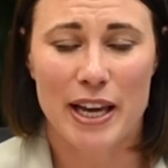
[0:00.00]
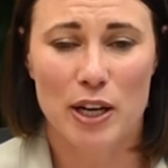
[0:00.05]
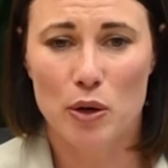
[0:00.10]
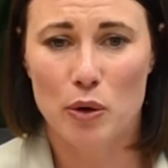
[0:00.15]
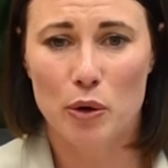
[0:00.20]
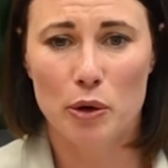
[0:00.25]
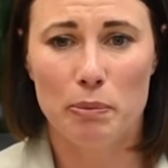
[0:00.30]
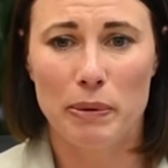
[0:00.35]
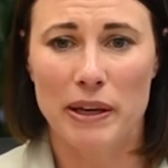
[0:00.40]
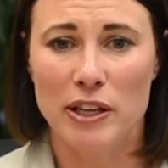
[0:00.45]
It
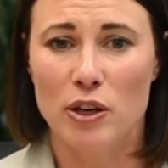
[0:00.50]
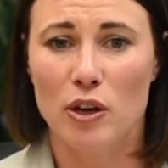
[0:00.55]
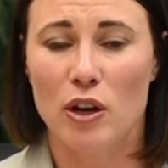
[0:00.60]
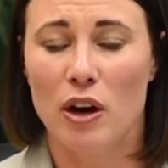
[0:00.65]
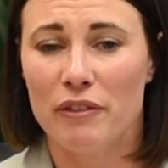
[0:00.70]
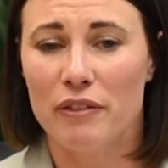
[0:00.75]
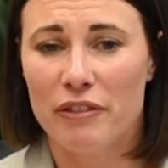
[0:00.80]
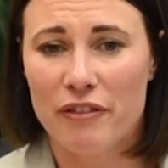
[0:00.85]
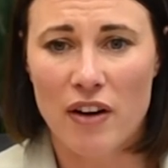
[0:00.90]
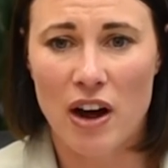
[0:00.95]
could be you
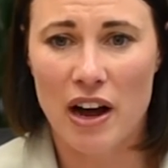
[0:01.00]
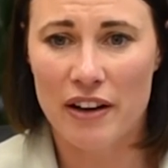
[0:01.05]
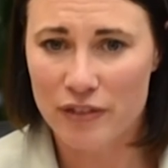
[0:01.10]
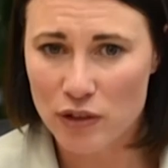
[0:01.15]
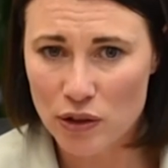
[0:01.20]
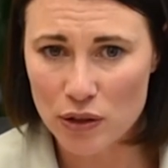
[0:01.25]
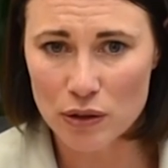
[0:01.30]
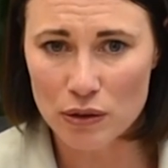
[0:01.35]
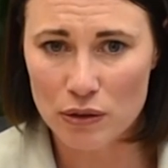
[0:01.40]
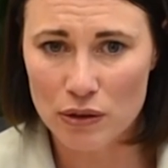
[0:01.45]
got five
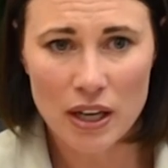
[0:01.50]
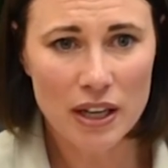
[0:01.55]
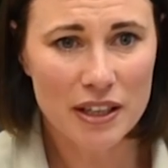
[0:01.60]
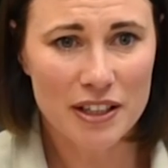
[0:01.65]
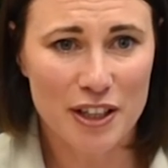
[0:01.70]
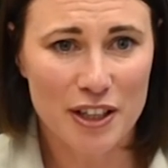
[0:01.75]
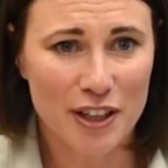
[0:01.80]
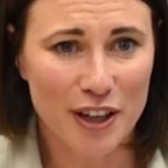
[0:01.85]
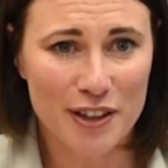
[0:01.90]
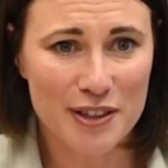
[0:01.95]
new,
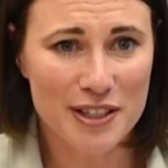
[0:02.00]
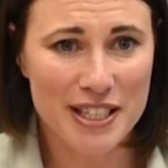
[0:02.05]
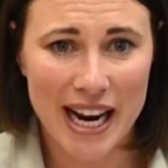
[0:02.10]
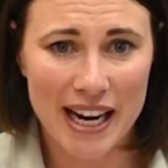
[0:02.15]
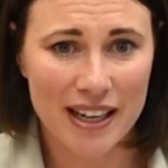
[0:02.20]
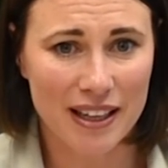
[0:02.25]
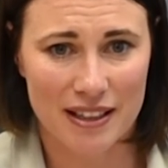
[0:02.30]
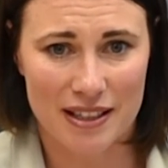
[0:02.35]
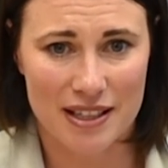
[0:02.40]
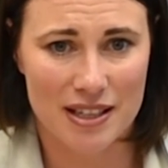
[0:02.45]
you know,
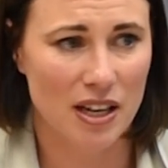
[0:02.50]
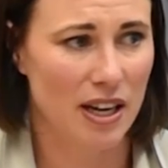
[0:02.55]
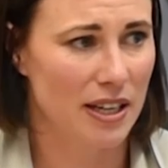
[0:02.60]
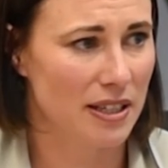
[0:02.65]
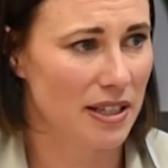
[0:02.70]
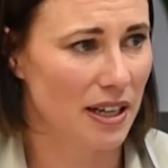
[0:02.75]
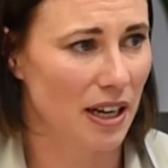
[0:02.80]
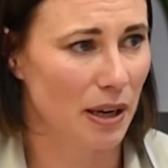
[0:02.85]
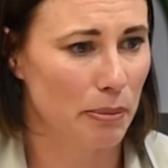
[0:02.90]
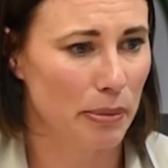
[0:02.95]
tenants
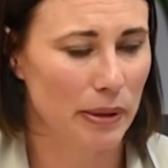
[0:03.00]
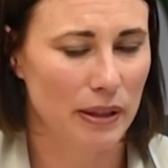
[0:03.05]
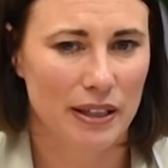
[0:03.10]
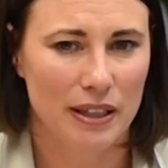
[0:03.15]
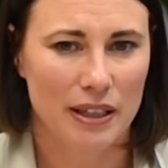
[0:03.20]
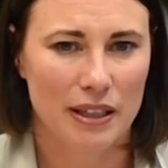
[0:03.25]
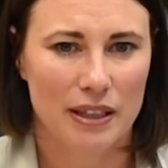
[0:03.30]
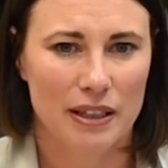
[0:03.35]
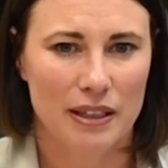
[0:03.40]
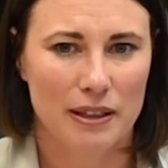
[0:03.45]
signed up.
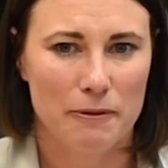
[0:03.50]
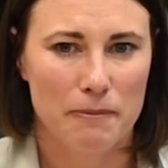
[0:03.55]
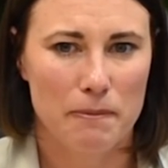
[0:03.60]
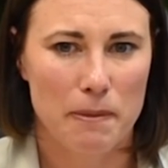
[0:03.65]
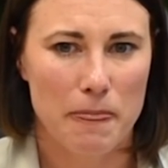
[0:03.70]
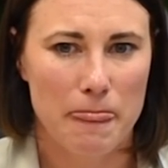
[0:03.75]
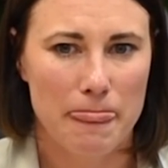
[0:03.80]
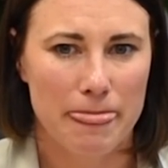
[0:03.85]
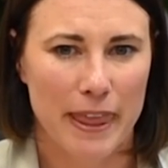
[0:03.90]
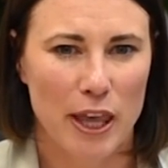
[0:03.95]

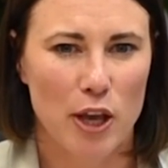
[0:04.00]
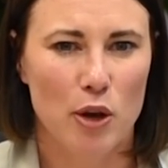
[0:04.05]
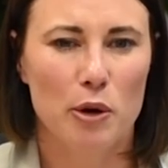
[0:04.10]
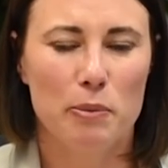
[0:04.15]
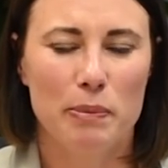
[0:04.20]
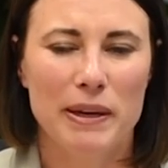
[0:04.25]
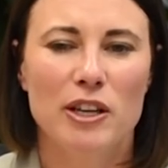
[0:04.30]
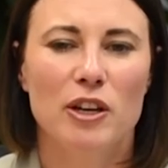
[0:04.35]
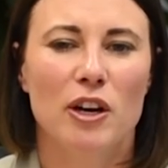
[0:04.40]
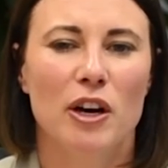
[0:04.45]
It
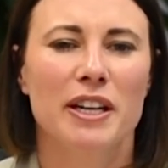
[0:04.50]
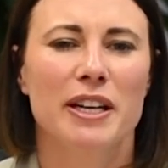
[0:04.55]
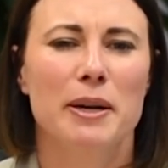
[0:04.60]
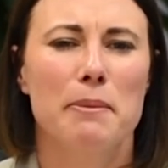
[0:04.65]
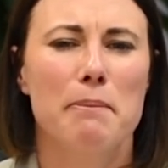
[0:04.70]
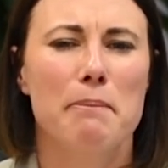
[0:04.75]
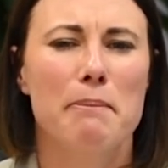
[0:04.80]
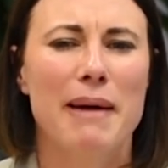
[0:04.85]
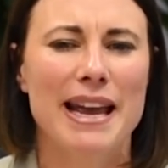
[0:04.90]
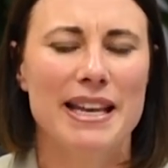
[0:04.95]
could be you got an
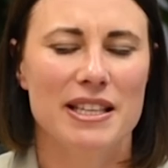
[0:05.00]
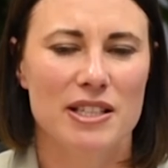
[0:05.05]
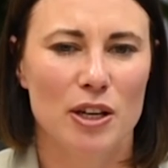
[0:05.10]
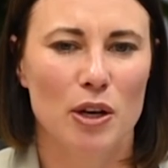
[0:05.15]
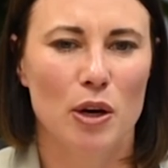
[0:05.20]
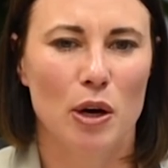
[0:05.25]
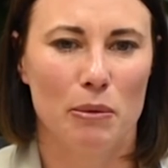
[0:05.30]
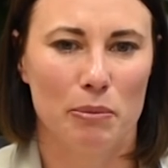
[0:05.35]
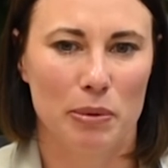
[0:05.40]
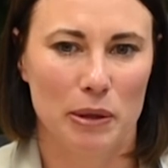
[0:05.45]

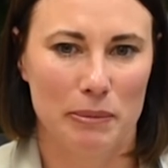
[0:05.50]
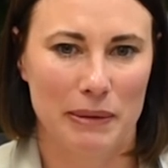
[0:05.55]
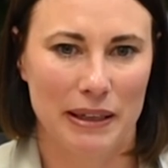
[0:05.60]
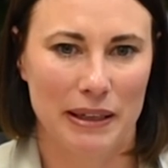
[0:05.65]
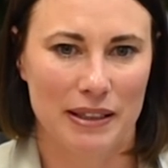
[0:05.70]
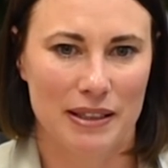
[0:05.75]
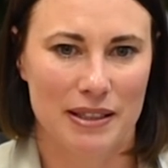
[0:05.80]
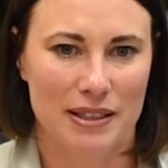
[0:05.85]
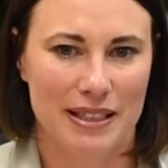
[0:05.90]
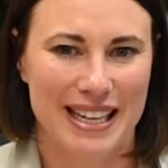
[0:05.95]
amazing
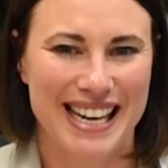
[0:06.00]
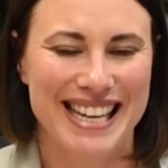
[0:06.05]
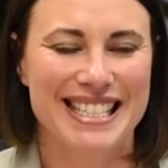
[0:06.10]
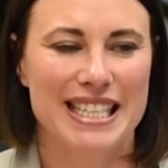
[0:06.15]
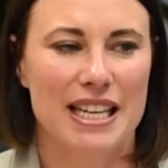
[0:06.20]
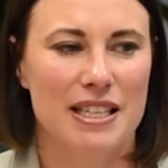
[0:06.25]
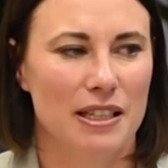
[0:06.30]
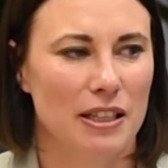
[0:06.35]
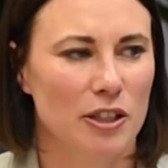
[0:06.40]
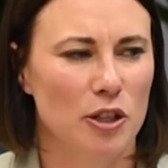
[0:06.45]
compliment. It
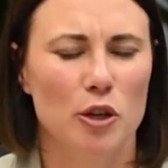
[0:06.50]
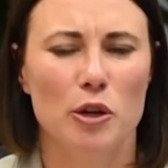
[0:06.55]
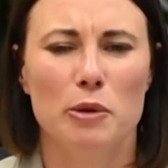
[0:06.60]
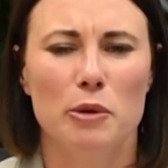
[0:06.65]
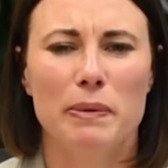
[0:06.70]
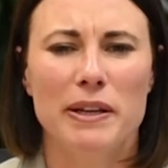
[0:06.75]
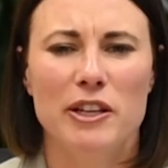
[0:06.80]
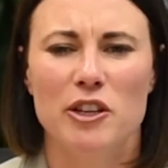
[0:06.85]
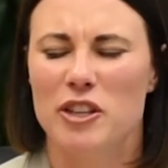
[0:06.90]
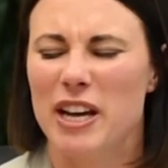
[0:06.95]
could
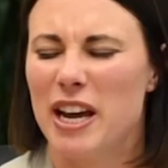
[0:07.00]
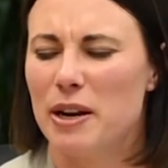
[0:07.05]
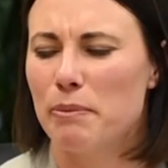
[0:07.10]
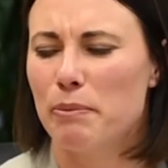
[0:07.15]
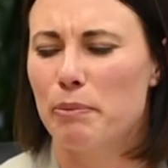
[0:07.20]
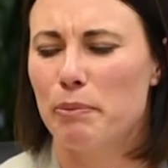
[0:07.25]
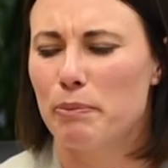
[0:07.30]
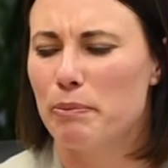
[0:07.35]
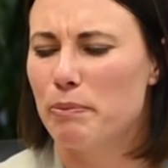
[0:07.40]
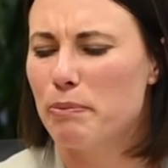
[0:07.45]
be you had a
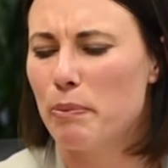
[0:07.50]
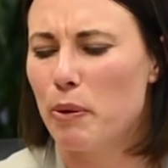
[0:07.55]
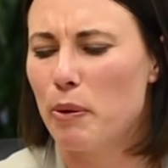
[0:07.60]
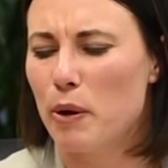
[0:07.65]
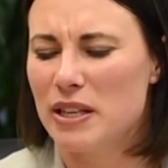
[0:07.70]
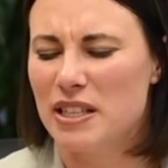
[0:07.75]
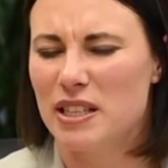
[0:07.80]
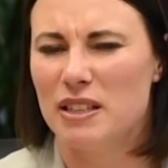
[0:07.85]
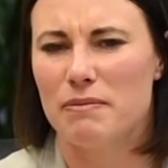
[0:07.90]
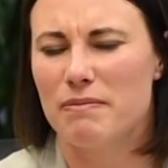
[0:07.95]

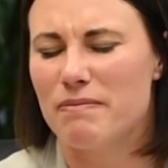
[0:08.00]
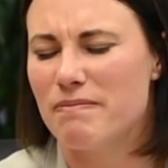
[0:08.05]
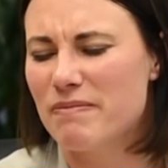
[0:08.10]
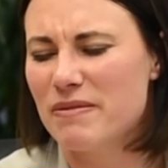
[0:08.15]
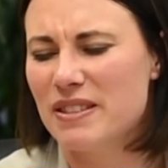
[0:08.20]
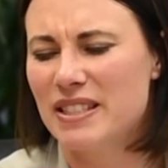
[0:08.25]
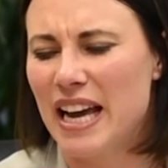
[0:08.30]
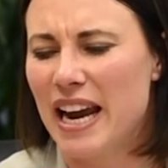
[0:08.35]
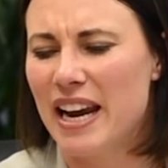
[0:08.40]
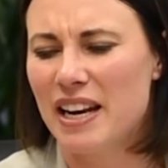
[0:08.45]
present
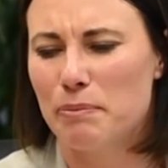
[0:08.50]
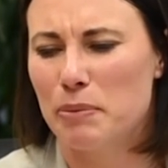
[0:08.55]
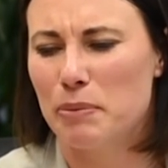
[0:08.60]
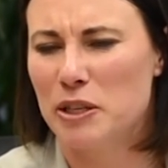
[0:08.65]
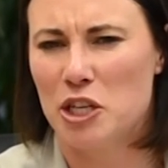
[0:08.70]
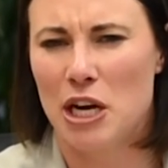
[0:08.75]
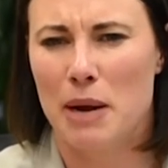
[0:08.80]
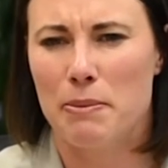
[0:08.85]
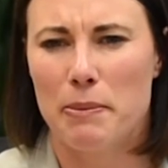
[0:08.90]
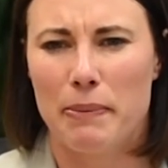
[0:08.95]
date
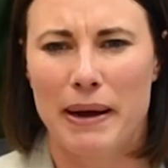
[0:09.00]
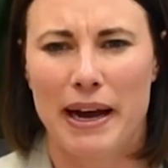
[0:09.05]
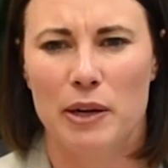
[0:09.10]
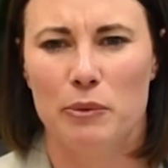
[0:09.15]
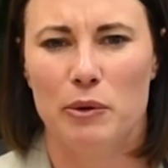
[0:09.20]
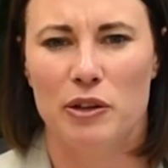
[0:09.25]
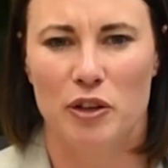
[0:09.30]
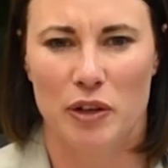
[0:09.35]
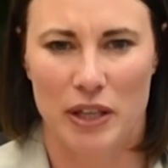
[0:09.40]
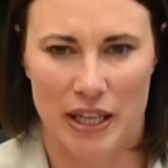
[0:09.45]
pajama party
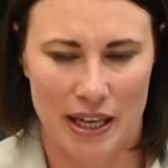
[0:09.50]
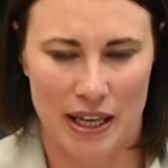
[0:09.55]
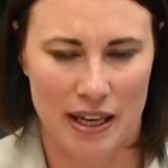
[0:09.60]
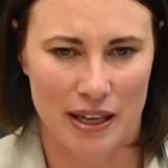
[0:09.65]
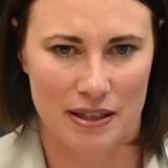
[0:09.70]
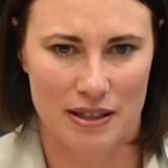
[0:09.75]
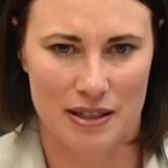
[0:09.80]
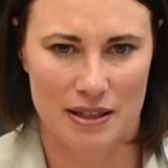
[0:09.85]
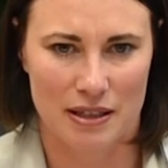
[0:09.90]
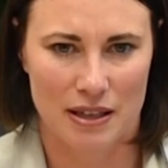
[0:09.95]
with your
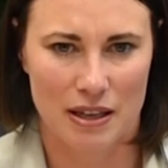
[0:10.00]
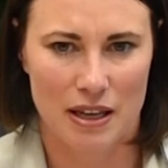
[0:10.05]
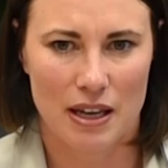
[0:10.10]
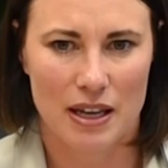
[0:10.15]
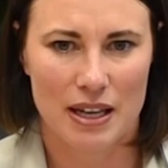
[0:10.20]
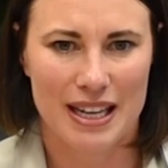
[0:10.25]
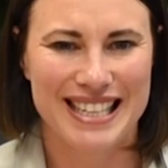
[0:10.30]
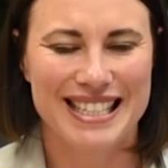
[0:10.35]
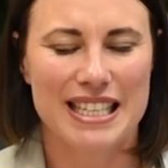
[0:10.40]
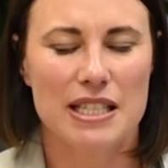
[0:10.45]
kids.
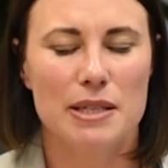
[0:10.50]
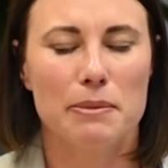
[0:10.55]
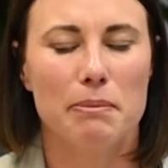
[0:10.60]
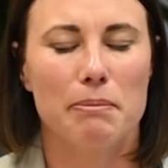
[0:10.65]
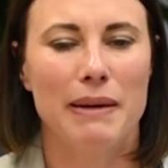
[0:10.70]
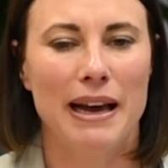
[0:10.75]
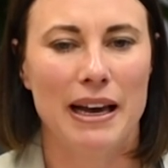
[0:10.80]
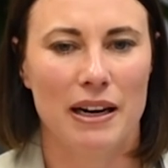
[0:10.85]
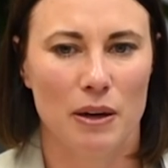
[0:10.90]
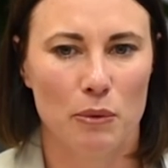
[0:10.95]
It doesn't
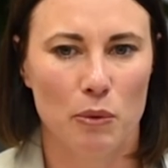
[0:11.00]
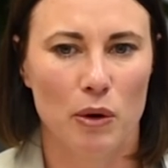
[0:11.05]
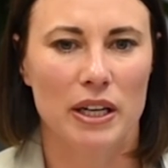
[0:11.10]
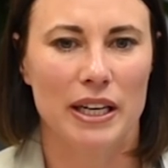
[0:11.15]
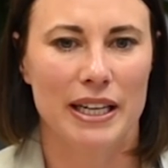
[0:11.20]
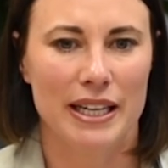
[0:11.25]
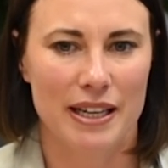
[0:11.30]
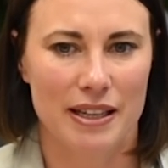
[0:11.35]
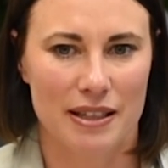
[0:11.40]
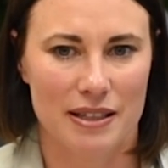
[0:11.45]
matter what
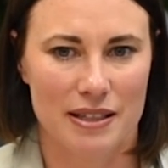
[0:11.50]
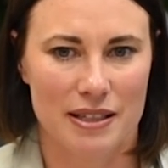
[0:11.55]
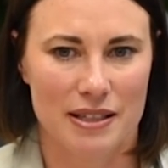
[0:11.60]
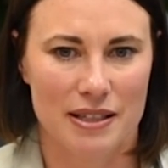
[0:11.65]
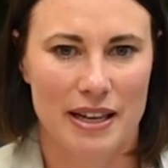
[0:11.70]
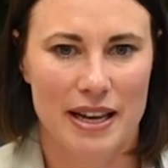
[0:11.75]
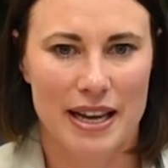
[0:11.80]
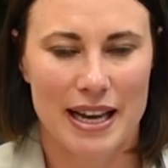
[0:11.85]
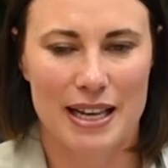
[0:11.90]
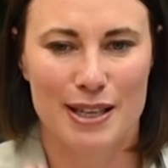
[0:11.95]
it
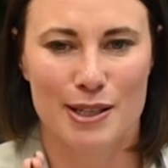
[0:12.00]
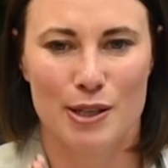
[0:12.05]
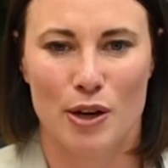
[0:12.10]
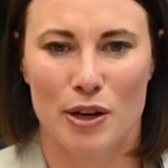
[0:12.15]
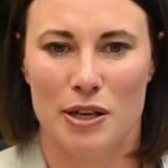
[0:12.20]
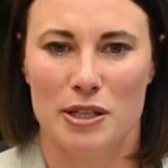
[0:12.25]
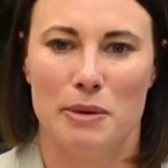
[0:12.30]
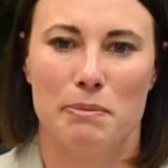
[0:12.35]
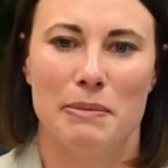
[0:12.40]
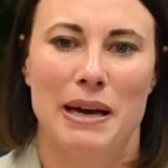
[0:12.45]
is, as
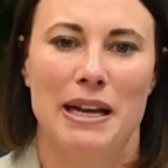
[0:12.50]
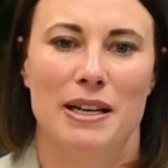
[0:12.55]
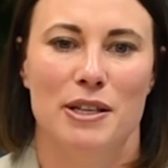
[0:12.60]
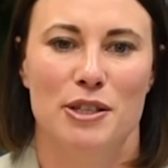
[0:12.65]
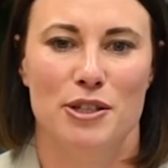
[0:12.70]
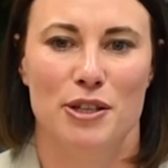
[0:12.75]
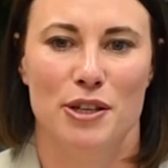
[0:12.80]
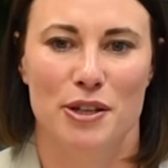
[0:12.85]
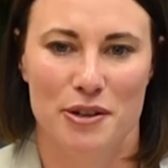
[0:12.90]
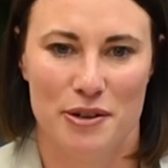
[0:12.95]
long as it matters
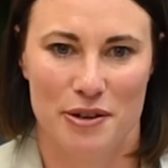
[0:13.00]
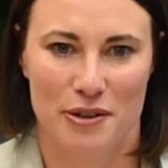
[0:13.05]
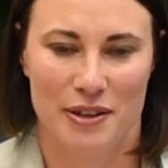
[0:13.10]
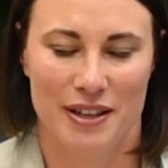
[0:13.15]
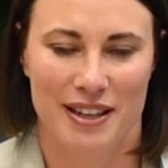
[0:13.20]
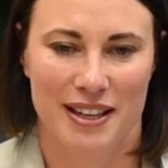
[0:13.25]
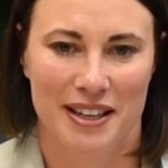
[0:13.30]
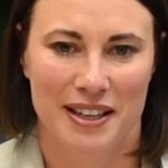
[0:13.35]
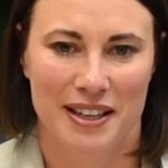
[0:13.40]
to you.